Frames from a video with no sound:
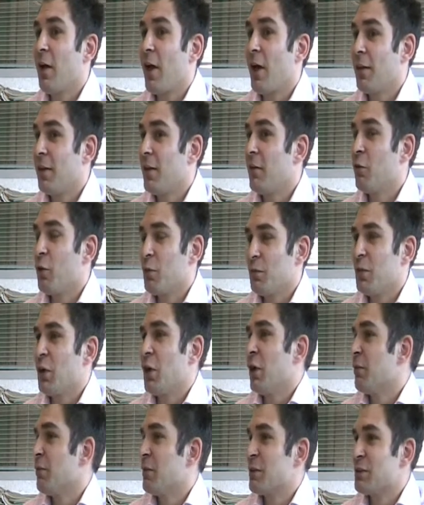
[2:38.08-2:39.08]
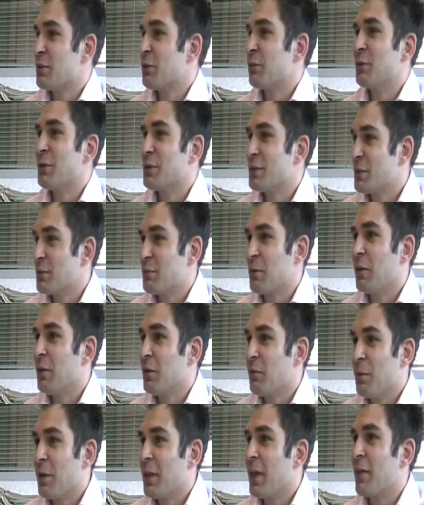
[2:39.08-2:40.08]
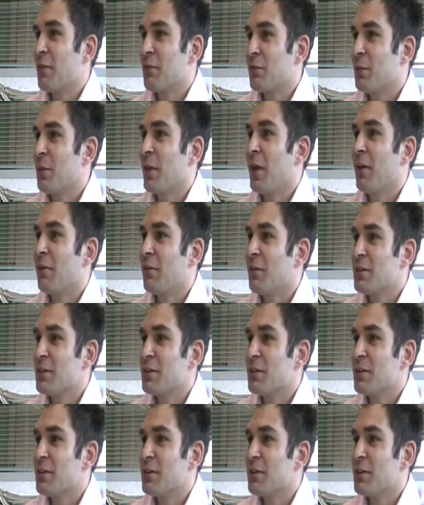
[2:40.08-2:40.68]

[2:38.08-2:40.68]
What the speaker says: and they're off diary stories as well that we get through there.